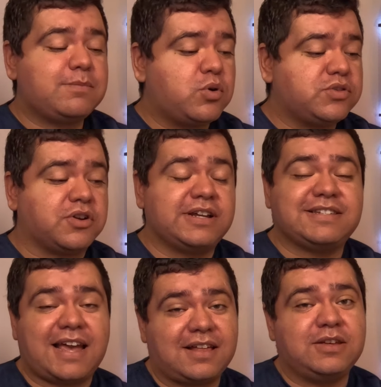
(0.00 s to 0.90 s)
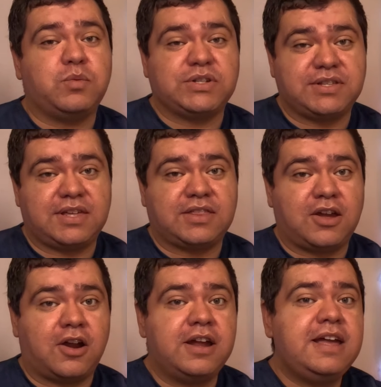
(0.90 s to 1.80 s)
ports are exactly what you think
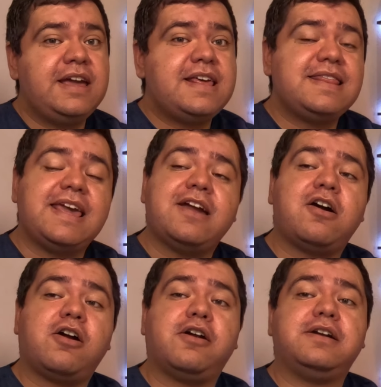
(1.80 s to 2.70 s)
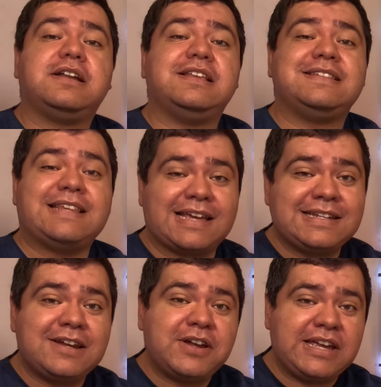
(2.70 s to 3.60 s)
they are. They are
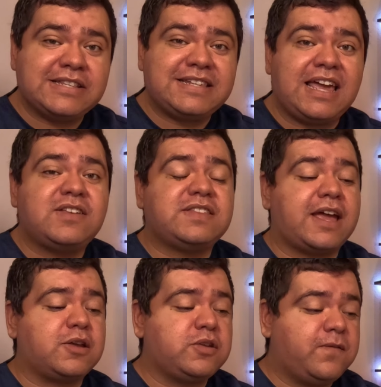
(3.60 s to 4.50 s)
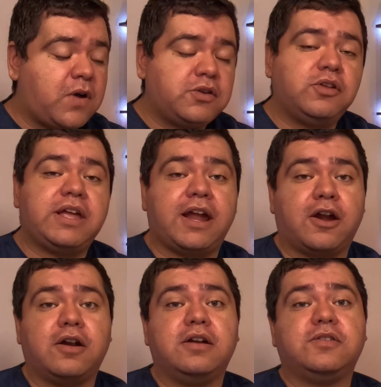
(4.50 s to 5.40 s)
secondary intakes that funnel
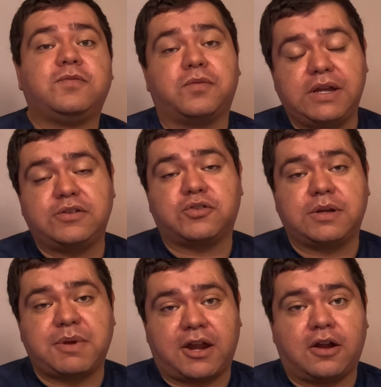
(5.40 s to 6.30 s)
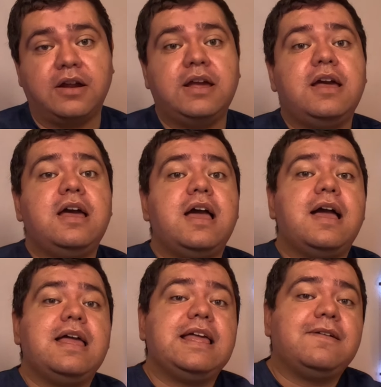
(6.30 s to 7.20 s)
air, free stream air,
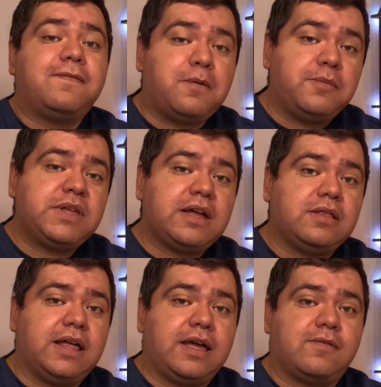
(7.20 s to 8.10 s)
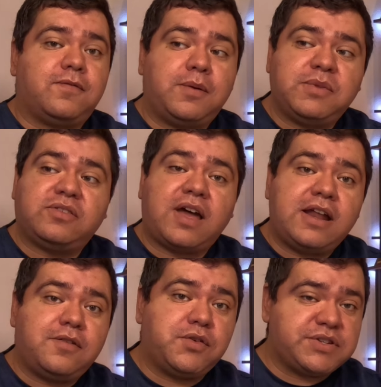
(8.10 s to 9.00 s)
from the
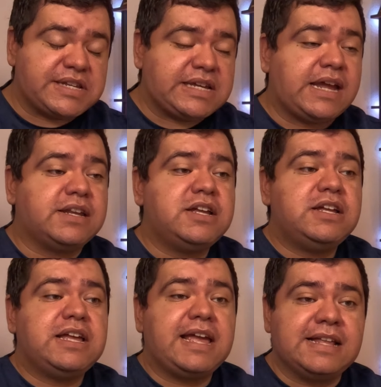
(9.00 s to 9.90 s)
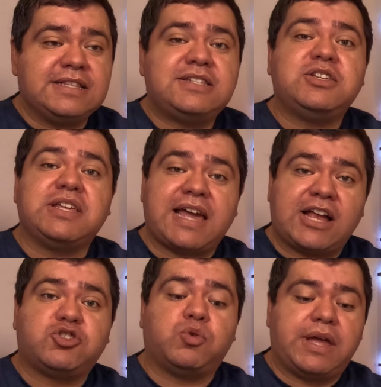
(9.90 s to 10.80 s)
side of your C8 into the
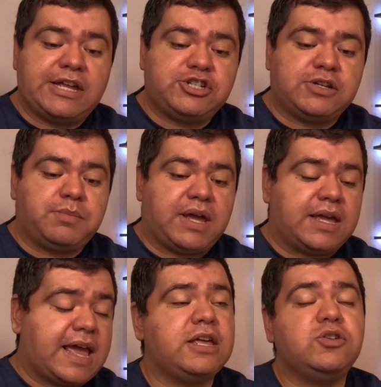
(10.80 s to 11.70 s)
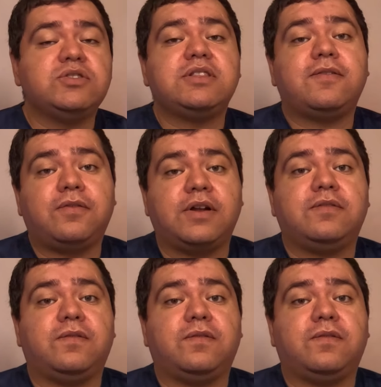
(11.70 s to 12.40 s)
actual engine bay. It uses the front